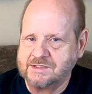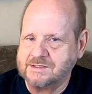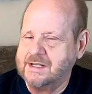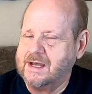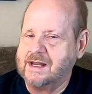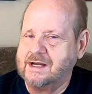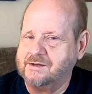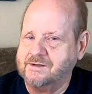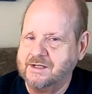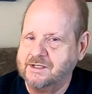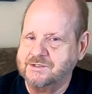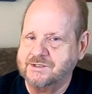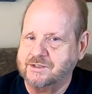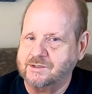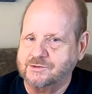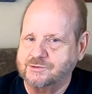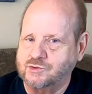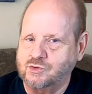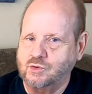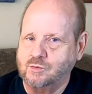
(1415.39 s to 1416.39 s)
it's not a
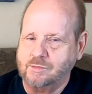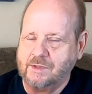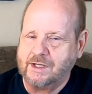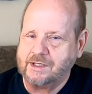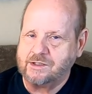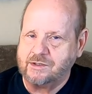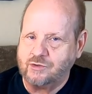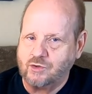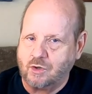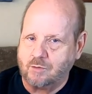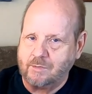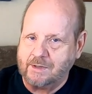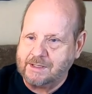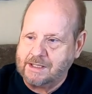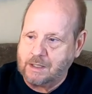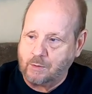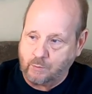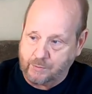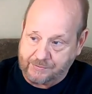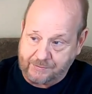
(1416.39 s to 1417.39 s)
digital zoom like you
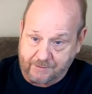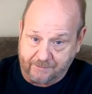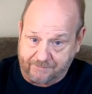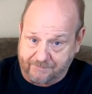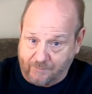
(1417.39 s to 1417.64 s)
normally get with